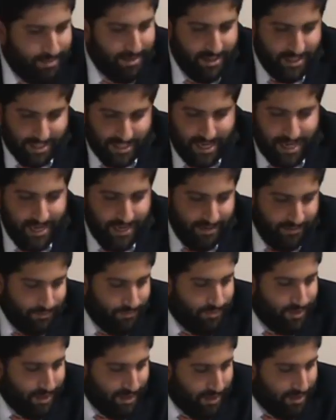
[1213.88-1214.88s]
Benish Chai... It's, it's
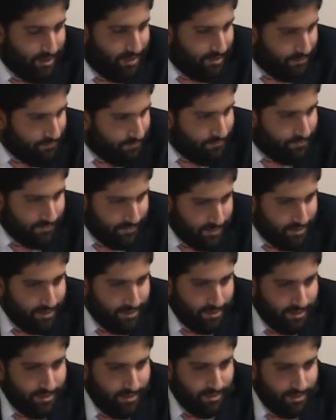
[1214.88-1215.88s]
like not mixing chesed
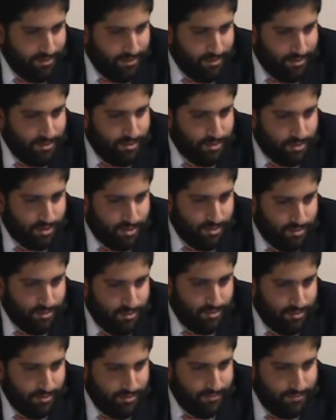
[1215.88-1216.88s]
and gevura, because
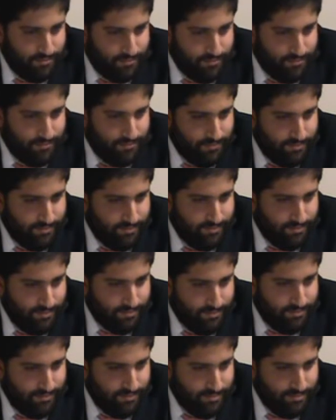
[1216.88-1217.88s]
meat is
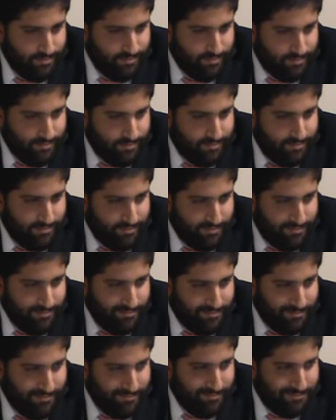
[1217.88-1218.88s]
gevura, chalav
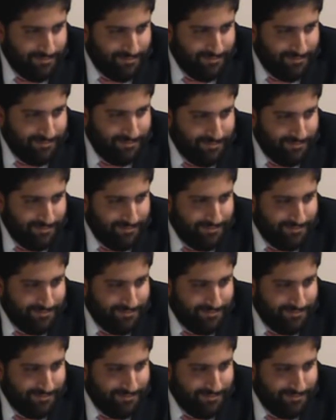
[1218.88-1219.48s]
is chesed.